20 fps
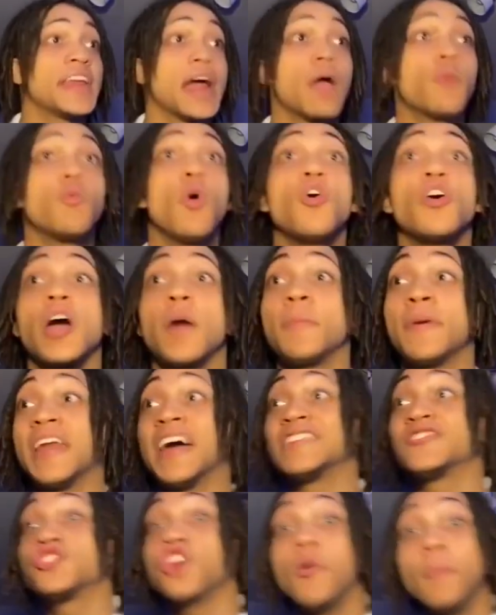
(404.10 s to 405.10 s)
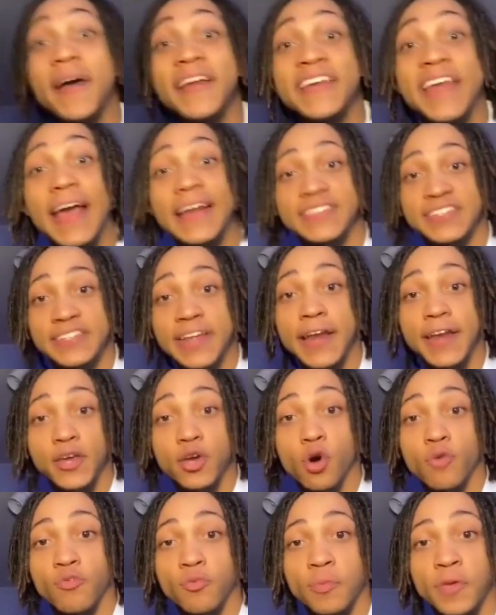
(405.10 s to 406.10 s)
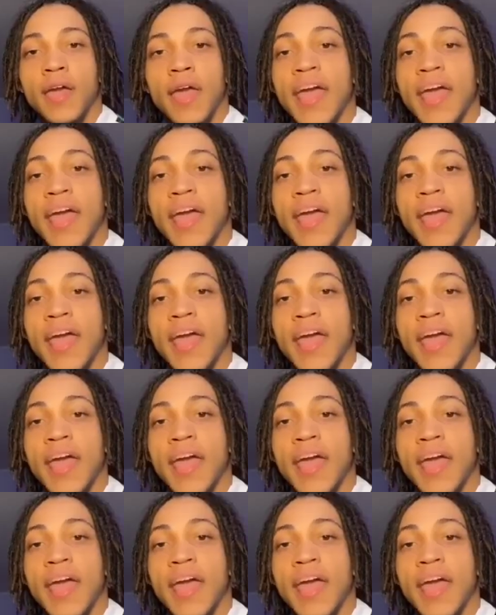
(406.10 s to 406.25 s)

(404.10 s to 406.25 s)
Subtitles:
I woke up and I saw my dad standing over me.